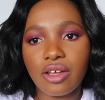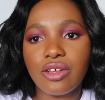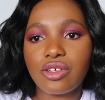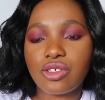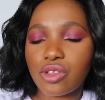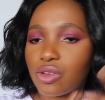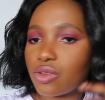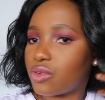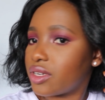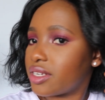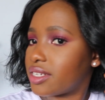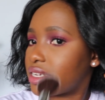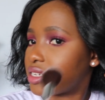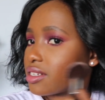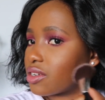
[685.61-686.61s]
so
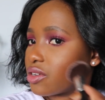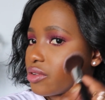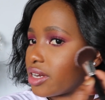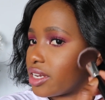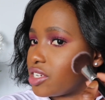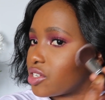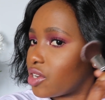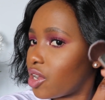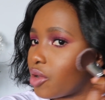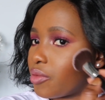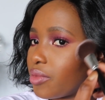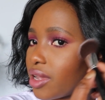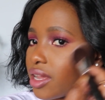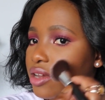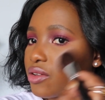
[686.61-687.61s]
it does a great
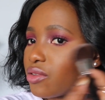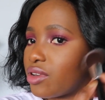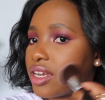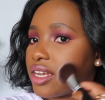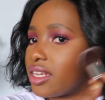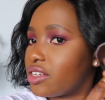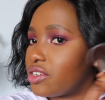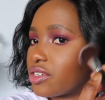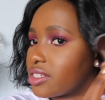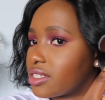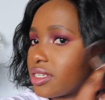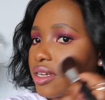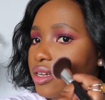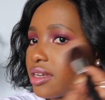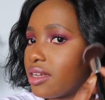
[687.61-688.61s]
job at really just